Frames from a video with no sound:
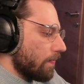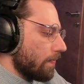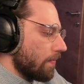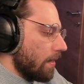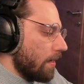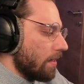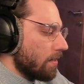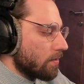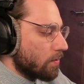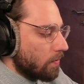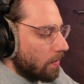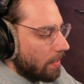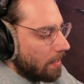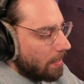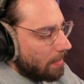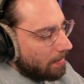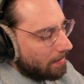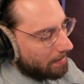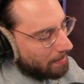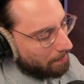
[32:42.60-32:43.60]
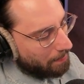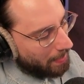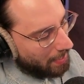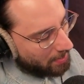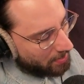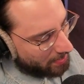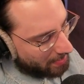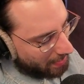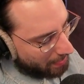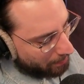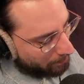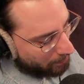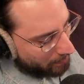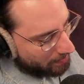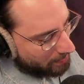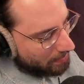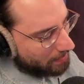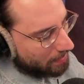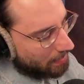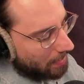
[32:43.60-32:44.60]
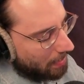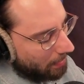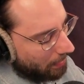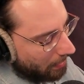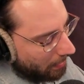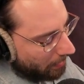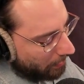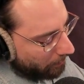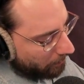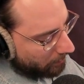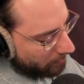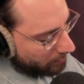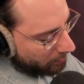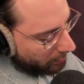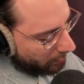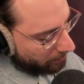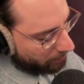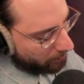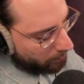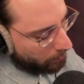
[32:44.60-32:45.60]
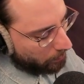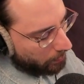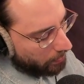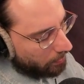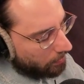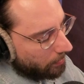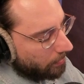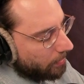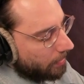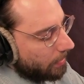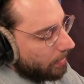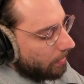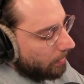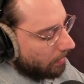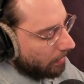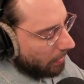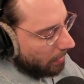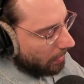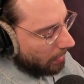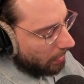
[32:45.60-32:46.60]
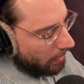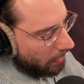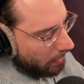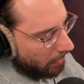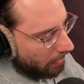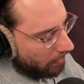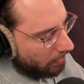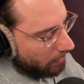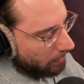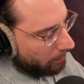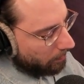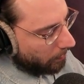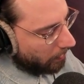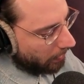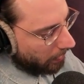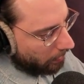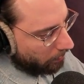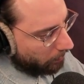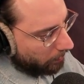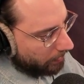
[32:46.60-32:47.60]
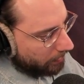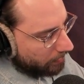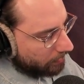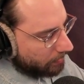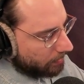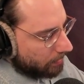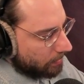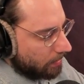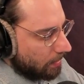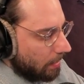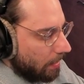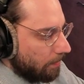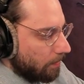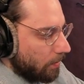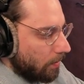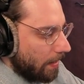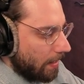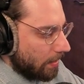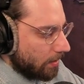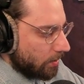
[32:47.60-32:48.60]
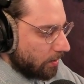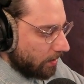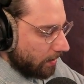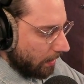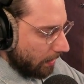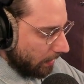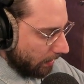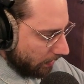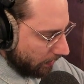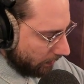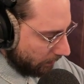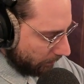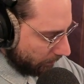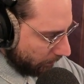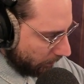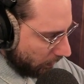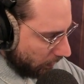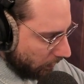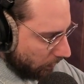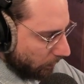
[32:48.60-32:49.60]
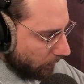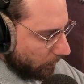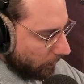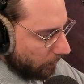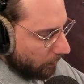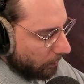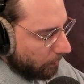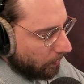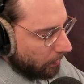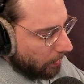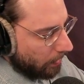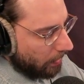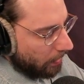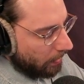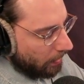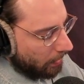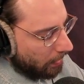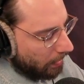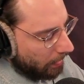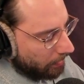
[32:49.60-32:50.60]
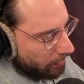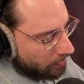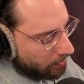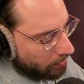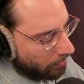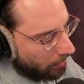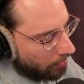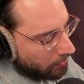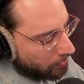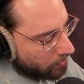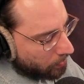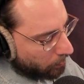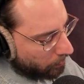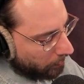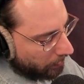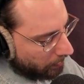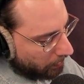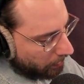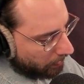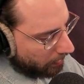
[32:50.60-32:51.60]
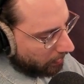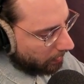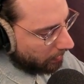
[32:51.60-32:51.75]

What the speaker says: here's where the magic happens. A lot of the stuff you were learning in the prior weeks come to action here. It starts with